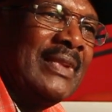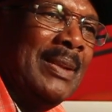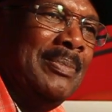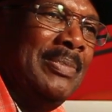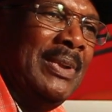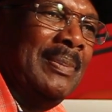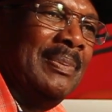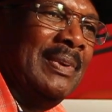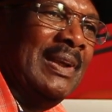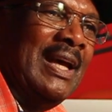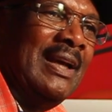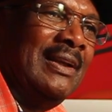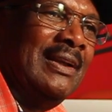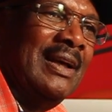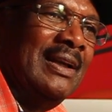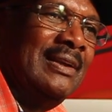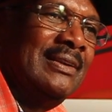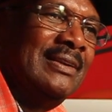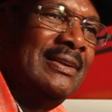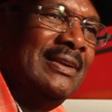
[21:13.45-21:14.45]
People like
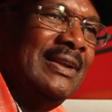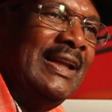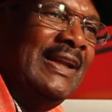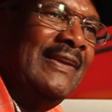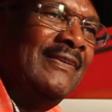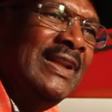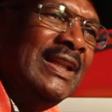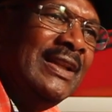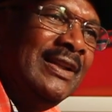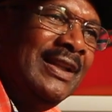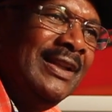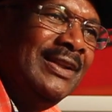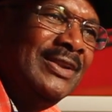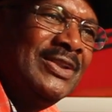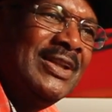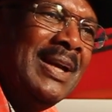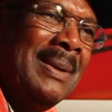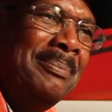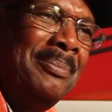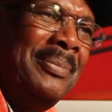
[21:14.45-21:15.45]
that. Evelyn King
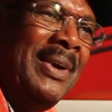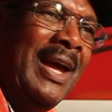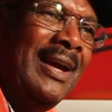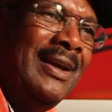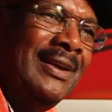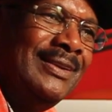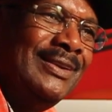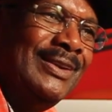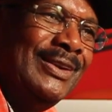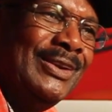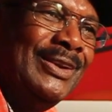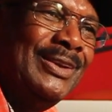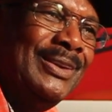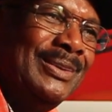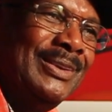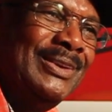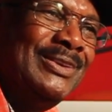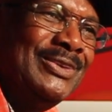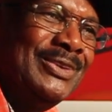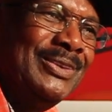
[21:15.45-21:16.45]
Champagne,
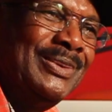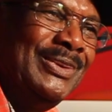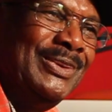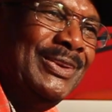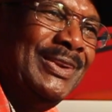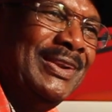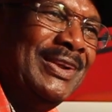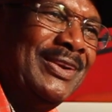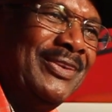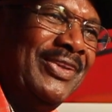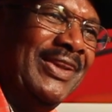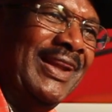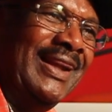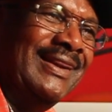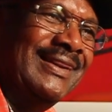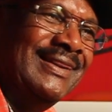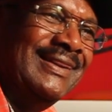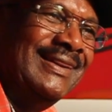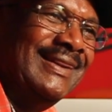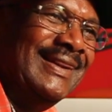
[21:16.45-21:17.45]
when she was doing her
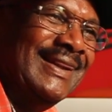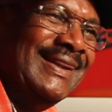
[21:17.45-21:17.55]
thing.